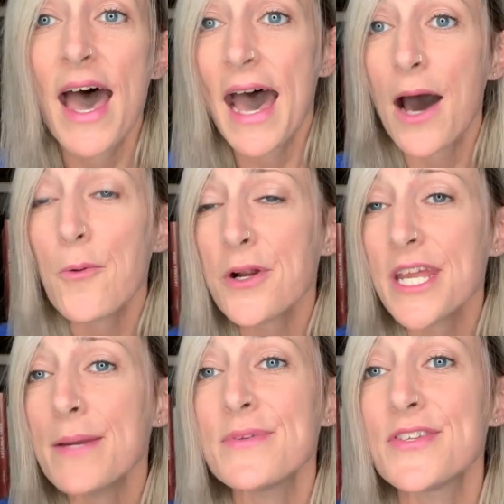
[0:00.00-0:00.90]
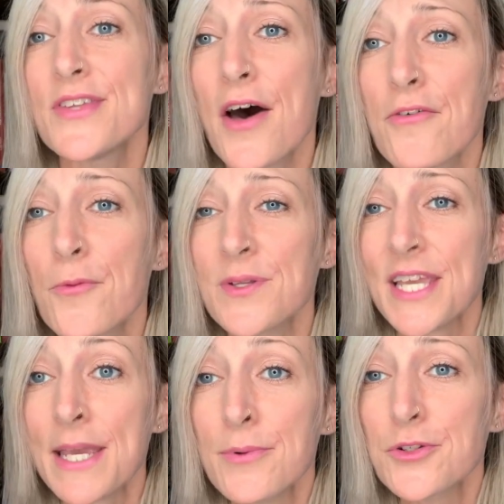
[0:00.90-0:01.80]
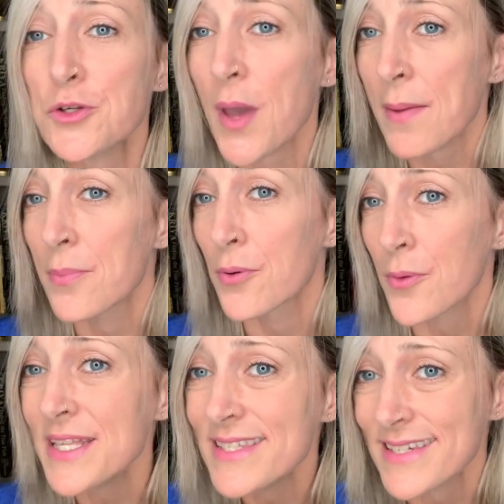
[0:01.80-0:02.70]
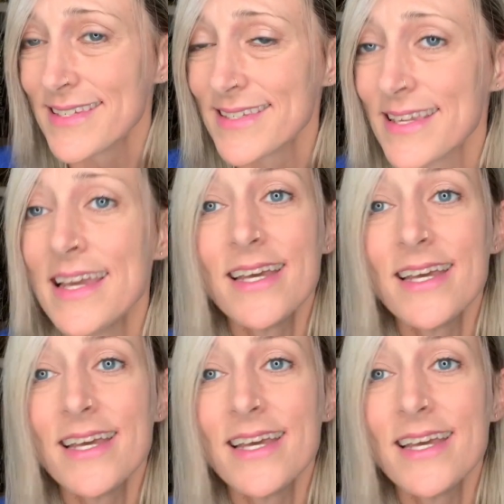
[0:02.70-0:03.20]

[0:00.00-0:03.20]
Howard himself was able to apprentice